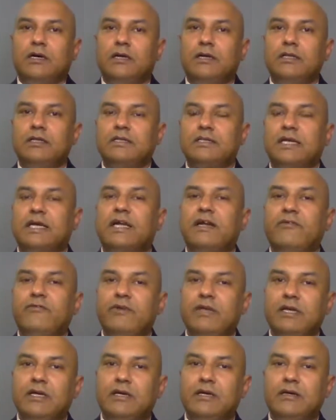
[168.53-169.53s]
in the second
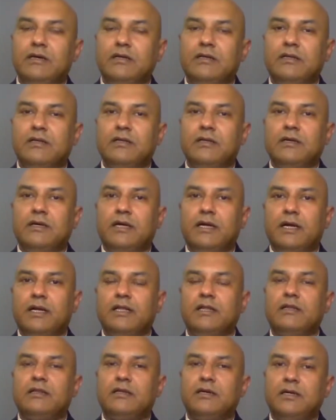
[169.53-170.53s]
week
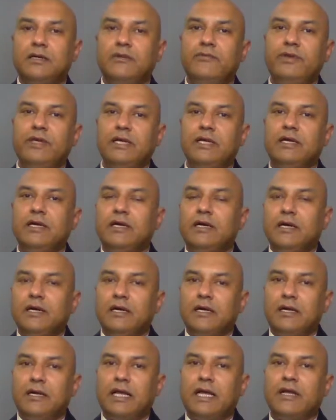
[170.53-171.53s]
and third week,
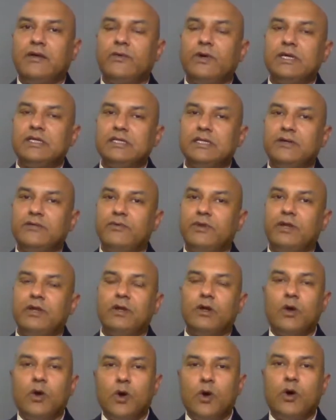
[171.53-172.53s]
likewise it will
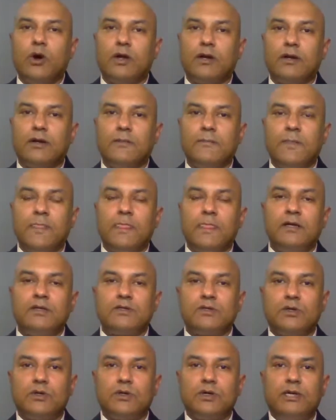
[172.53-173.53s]
go on.
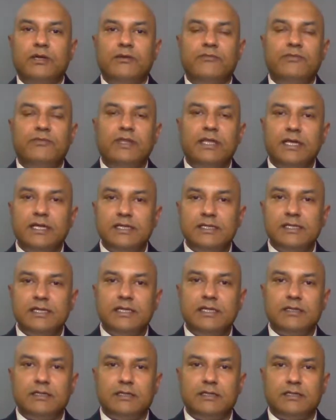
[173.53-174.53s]
So if there is
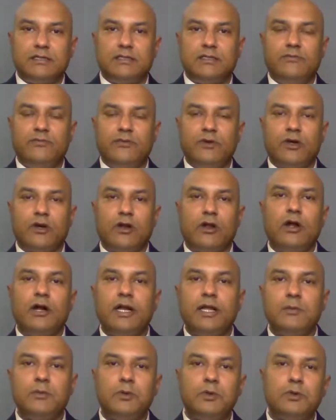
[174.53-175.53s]
any risk, if you are not
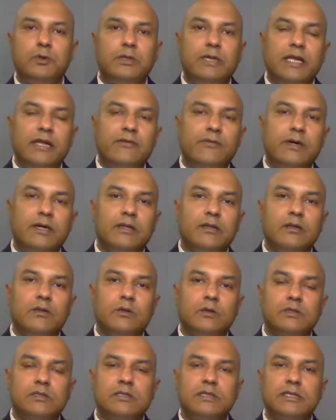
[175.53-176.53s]
able to deliver
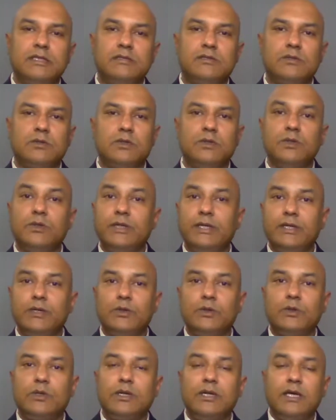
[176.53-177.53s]
those things, so you need
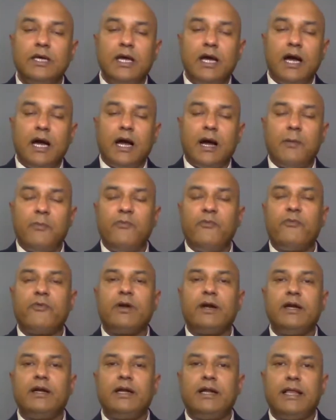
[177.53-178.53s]
to
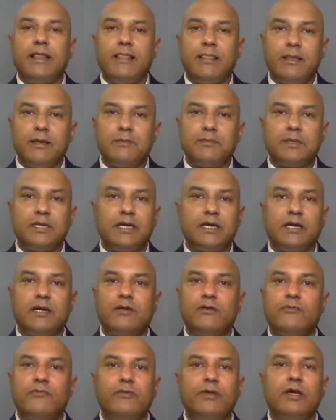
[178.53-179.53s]
upfront tell them that
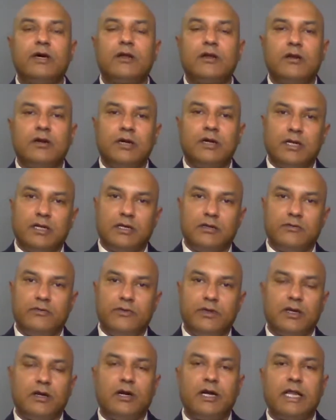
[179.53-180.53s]
we are
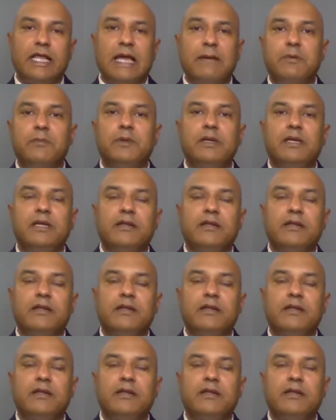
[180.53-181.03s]
not capable